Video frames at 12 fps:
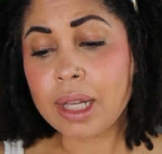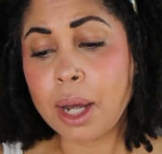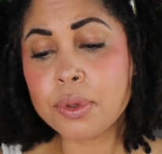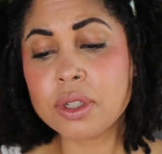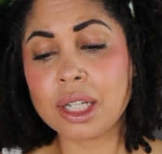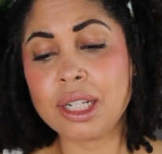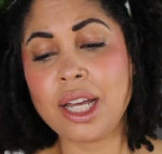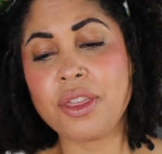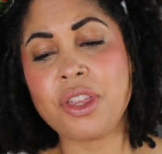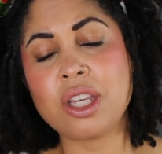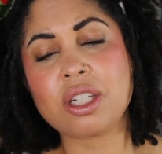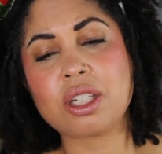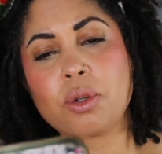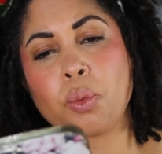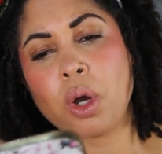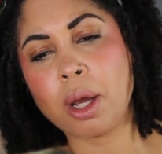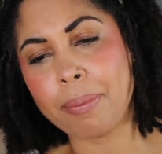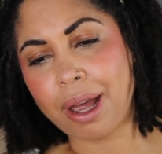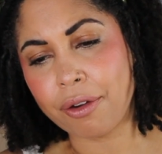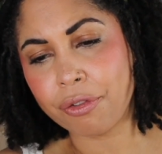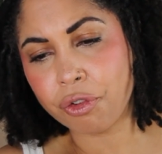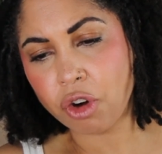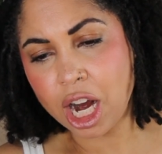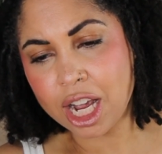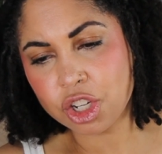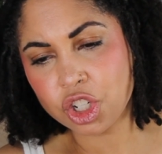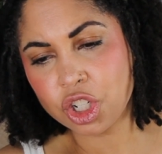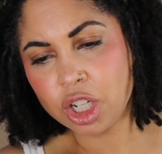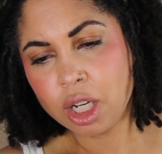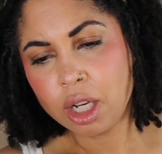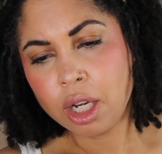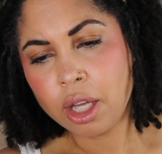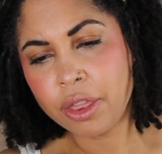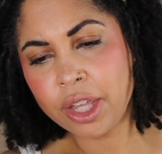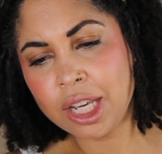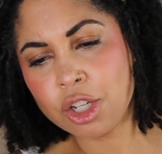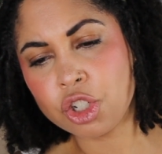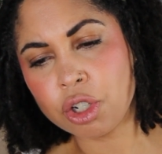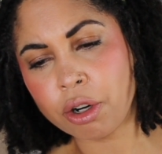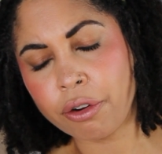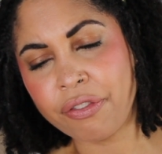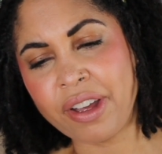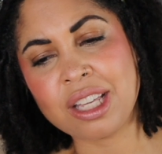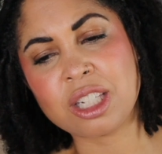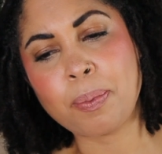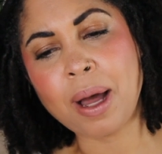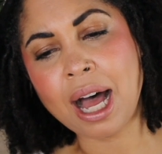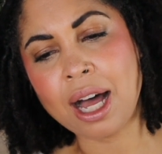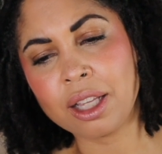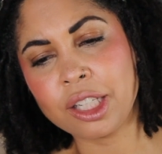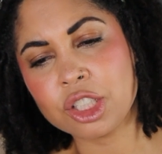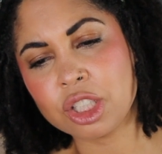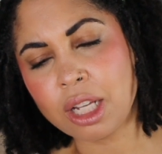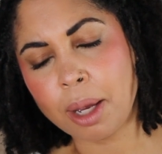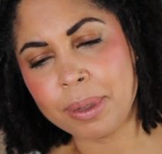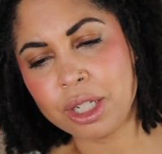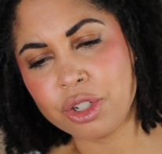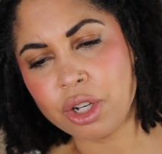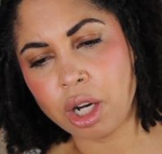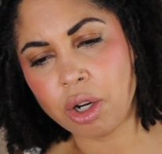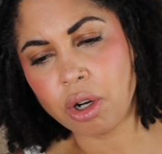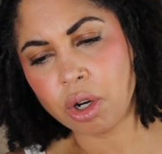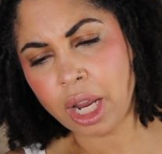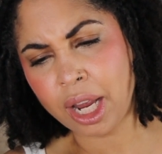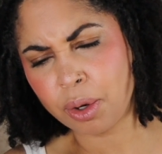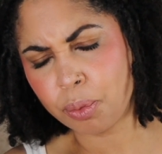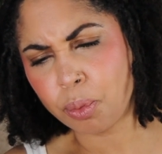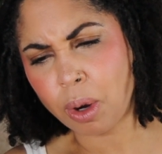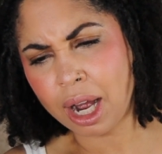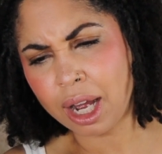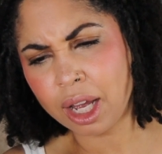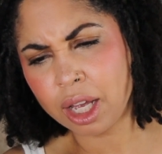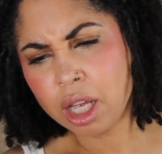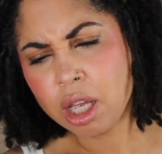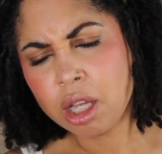I was looking at this one by Fresh, the Sugar Face Polish. Let me know. Okay, why?